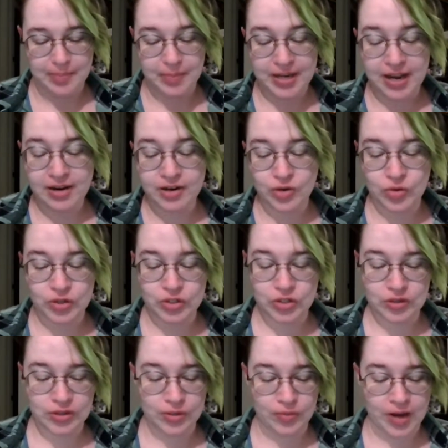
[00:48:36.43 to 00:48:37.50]
But Aragorn
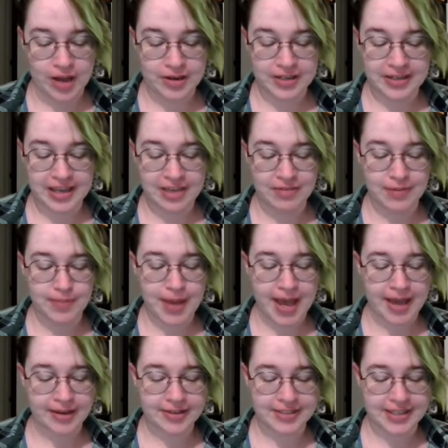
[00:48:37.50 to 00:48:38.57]
took the rod and gave it
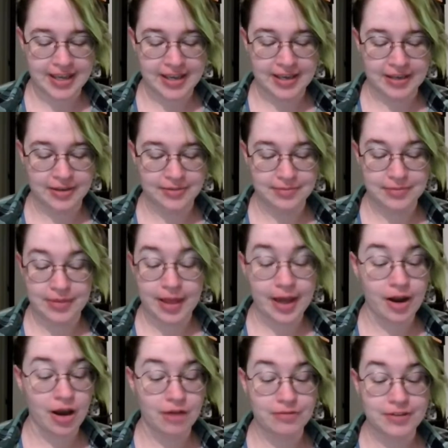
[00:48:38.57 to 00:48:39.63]
back, saying,
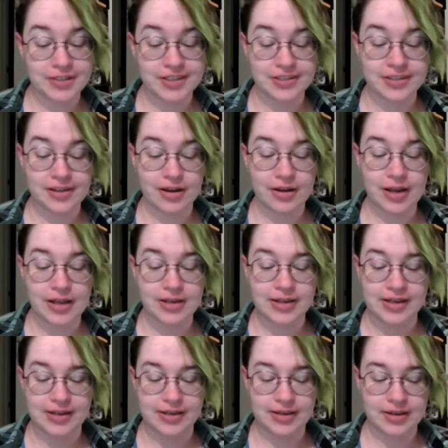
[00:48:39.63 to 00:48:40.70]
"That office is not
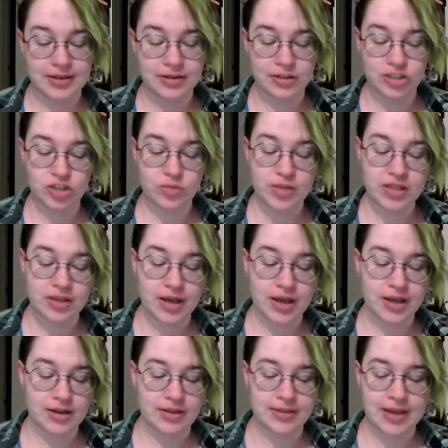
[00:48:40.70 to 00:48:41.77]
ended, and it shall be
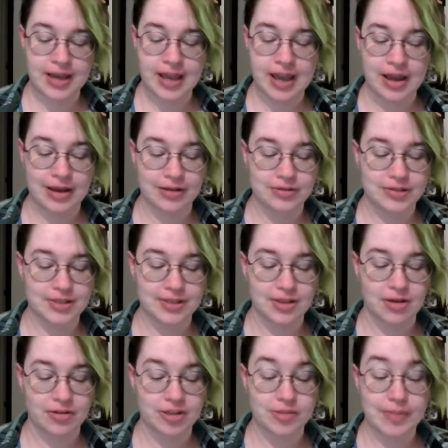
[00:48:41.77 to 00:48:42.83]
thine and thy heirs as
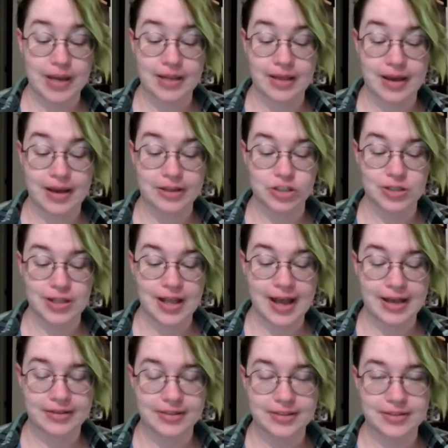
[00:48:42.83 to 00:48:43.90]
long as my line shall
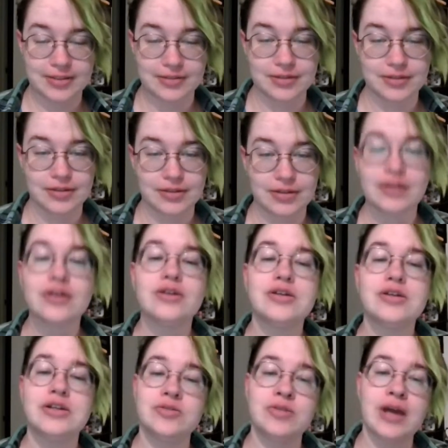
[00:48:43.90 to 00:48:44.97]
last.
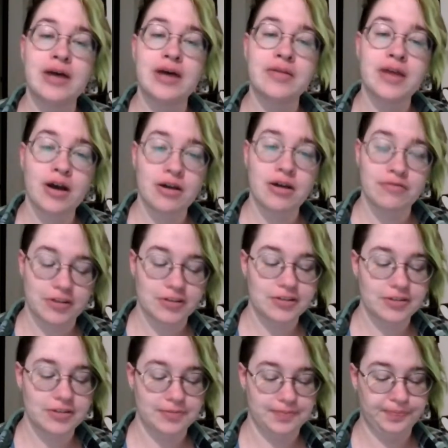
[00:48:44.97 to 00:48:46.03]
Do now thy
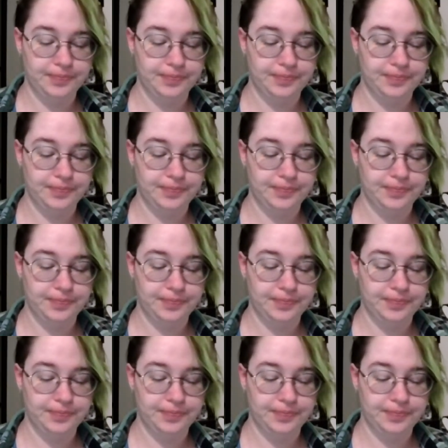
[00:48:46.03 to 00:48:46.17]
office."